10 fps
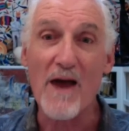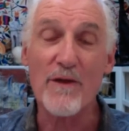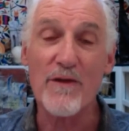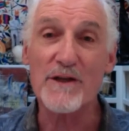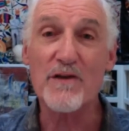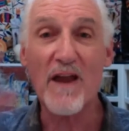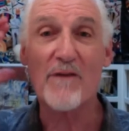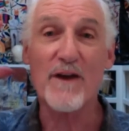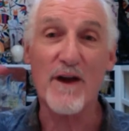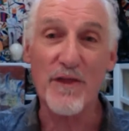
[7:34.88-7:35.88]
rather than just
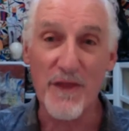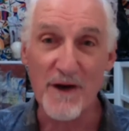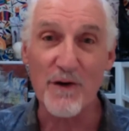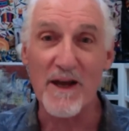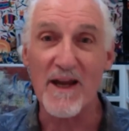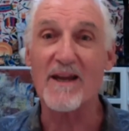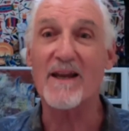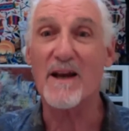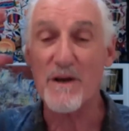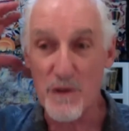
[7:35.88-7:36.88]
having a theory
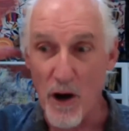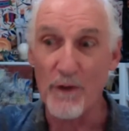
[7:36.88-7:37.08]
and then